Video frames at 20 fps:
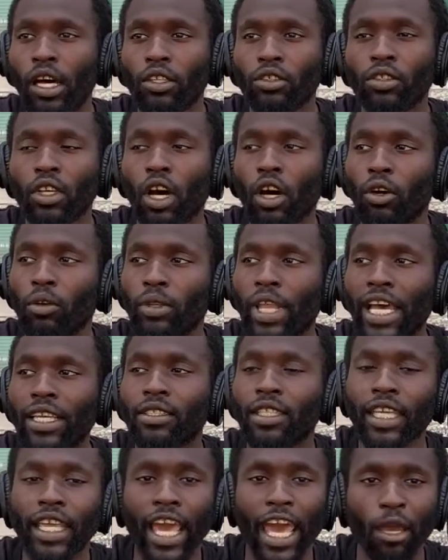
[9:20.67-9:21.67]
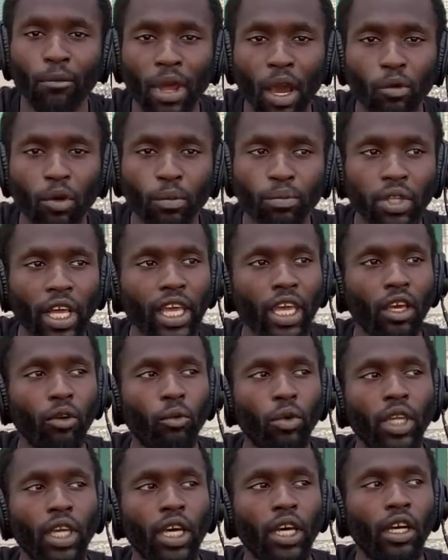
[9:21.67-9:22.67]
So that's the game that we're playing.
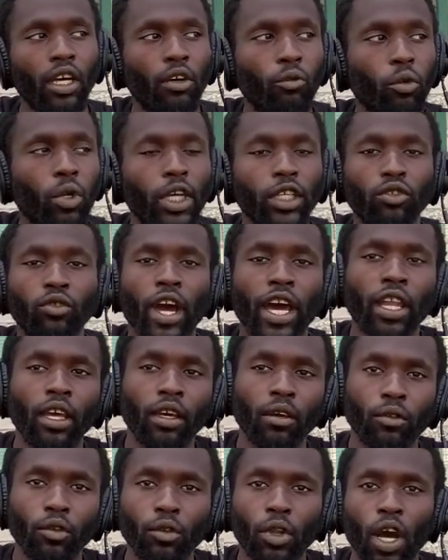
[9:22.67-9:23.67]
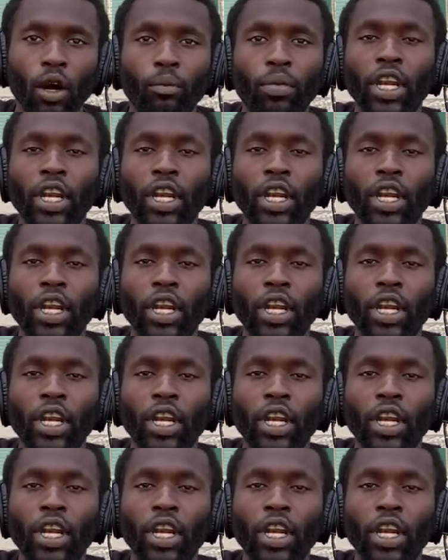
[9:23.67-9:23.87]
We are trying to